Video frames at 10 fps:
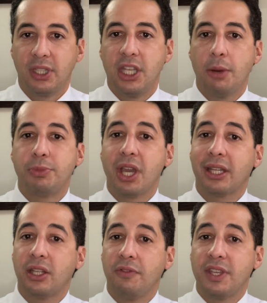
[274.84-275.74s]
The
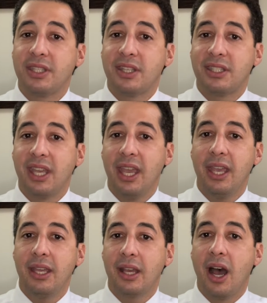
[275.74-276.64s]
objective is to
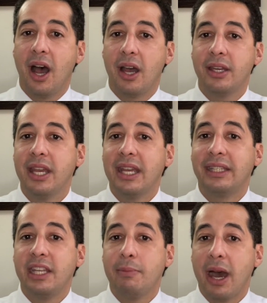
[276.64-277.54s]
take on
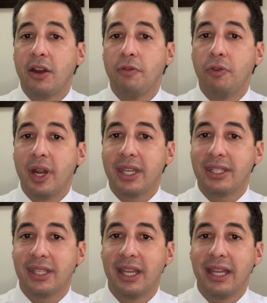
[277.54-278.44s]
the amount of risk
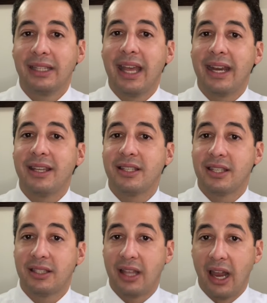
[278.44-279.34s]
that is
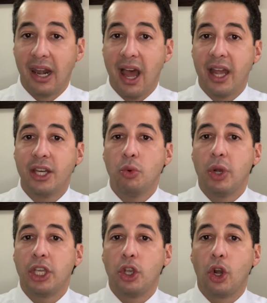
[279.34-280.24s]
aligned
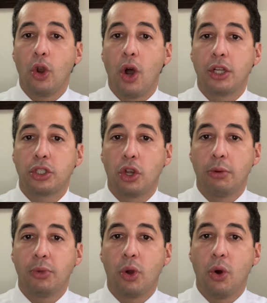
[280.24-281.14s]
with your
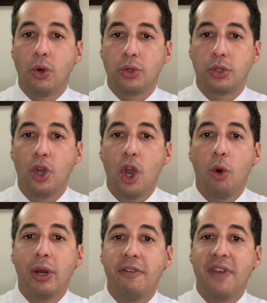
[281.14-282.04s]
long-term goals.
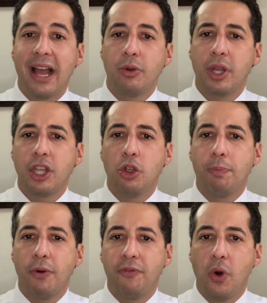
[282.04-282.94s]
When evaluating your
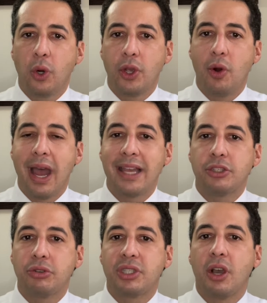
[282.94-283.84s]
portfolio,
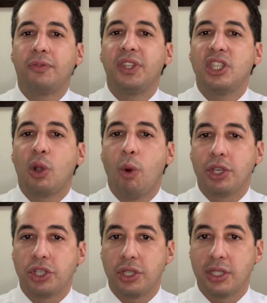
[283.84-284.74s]
ask yourself these
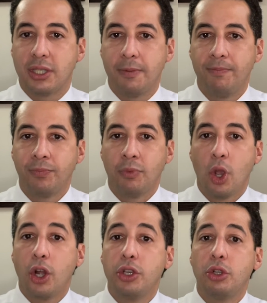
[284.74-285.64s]
questions.
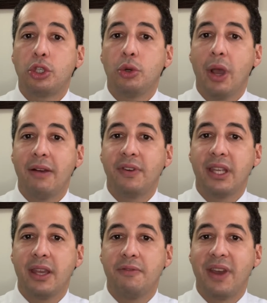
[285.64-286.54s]
Are you too
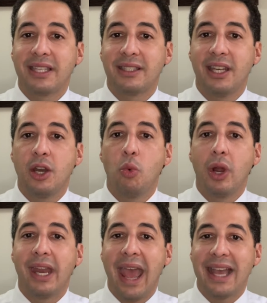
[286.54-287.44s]
heavily invested in
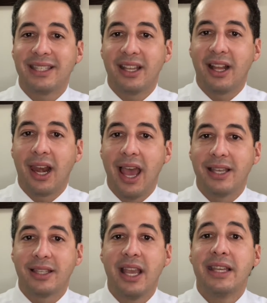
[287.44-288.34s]
one asset class,
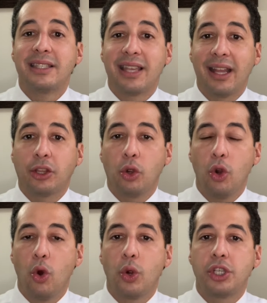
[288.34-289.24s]

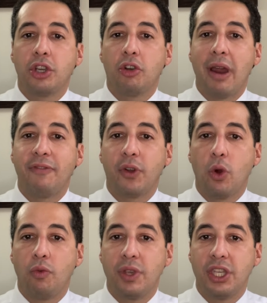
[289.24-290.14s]
sector, or
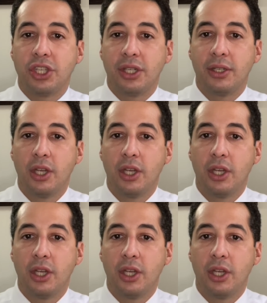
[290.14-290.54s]
geographical region?